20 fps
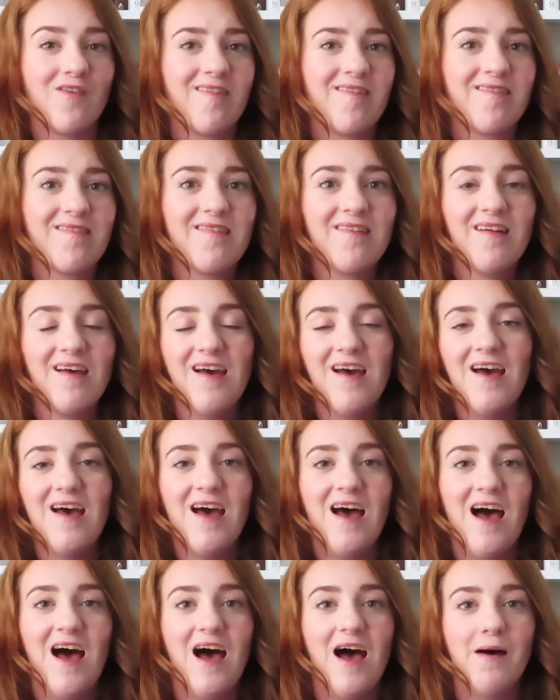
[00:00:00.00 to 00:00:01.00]
And while you're
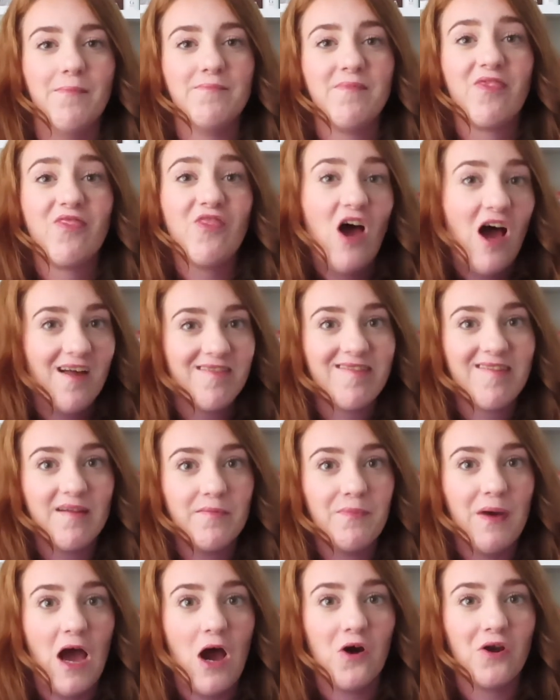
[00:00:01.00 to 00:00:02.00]
at it, go ahead and
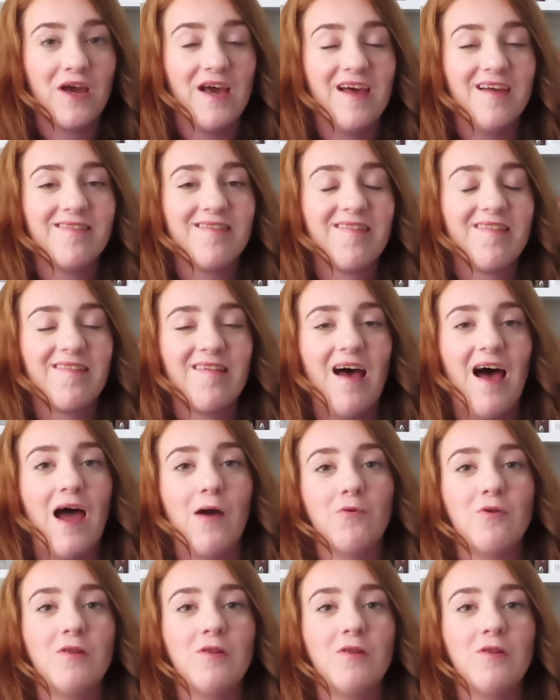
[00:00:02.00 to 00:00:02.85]
give this a thumbs